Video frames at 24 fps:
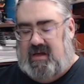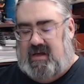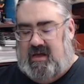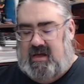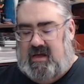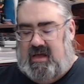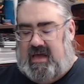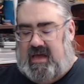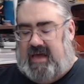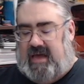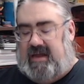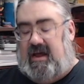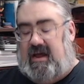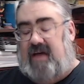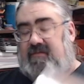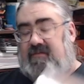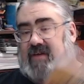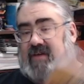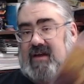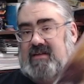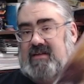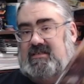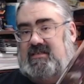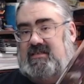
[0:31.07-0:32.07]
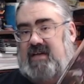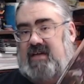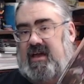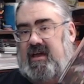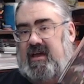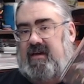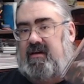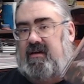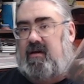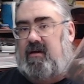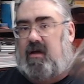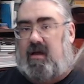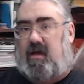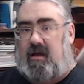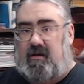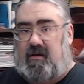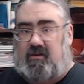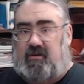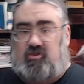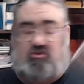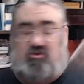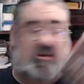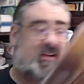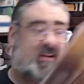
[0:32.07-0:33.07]
And I've got to say,
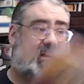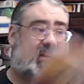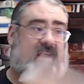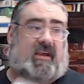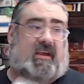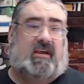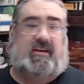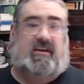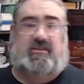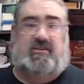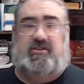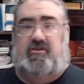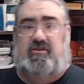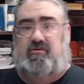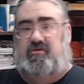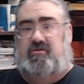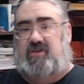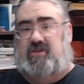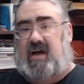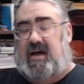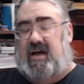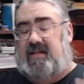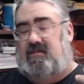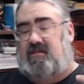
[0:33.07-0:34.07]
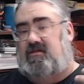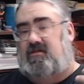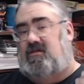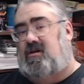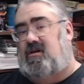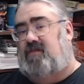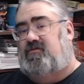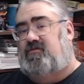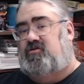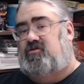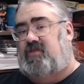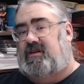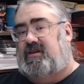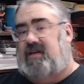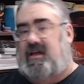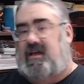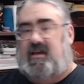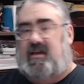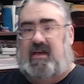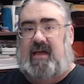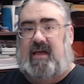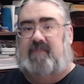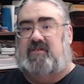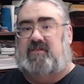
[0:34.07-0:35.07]
trick-taking is huge. I love trick-taking
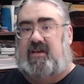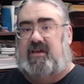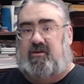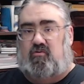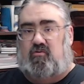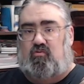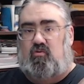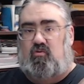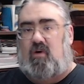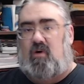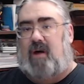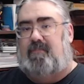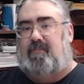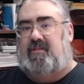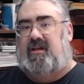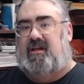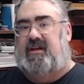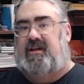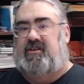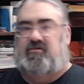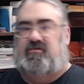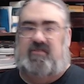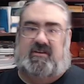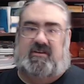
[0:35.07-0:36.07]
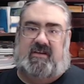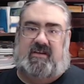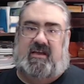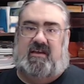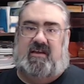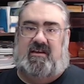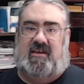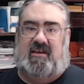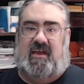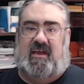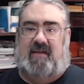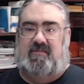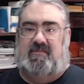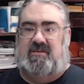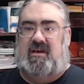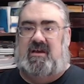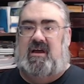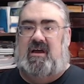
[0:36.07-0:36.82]
games. I grew up playing trick-taking games.